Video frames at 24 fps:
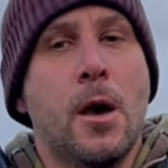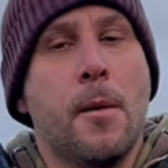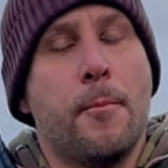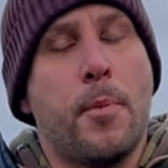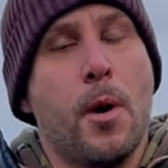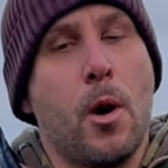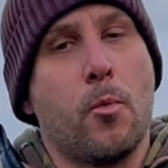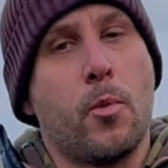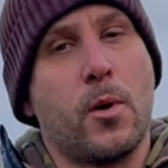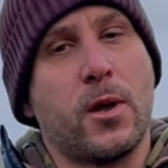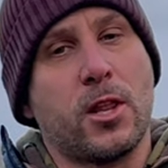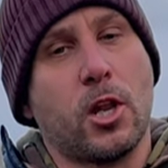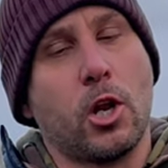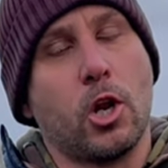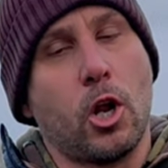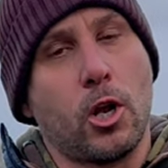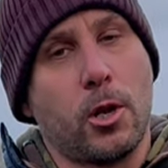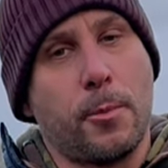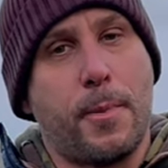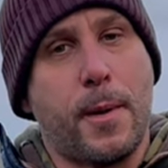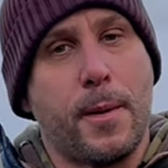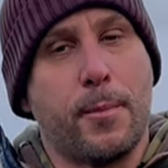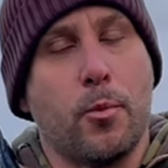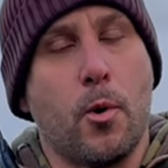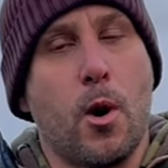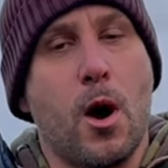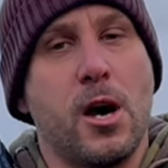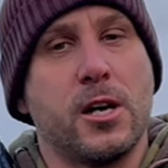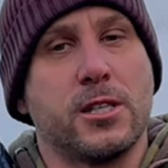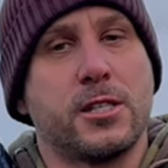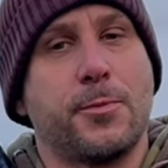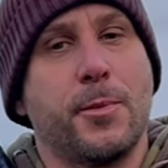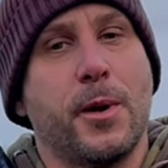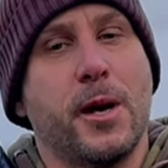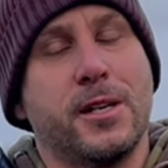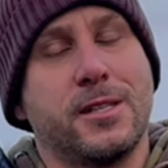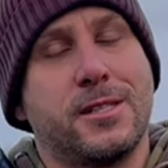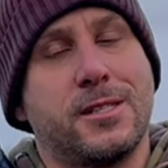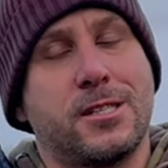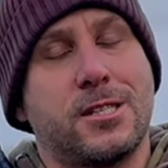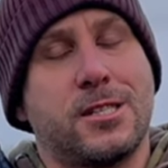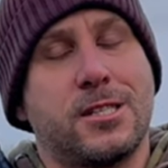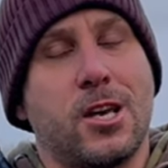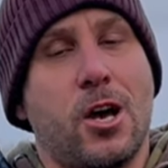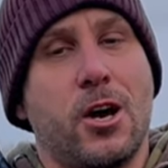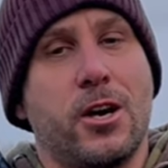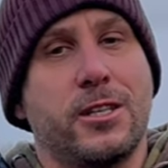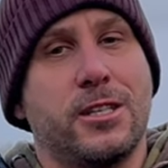but with a lot of people asking me, I
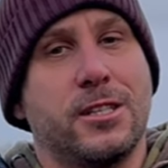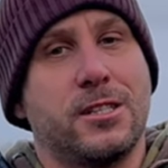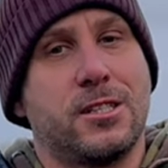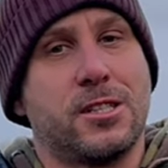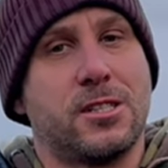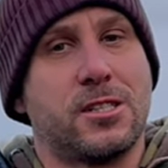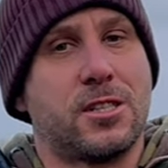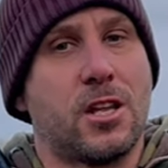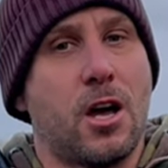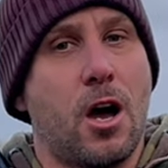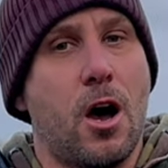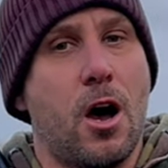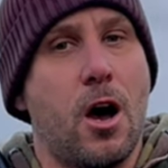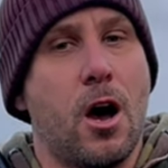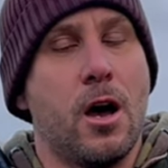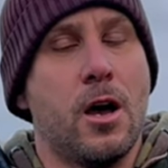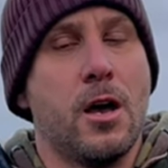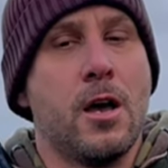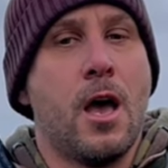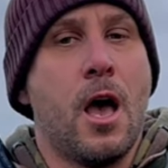decided to start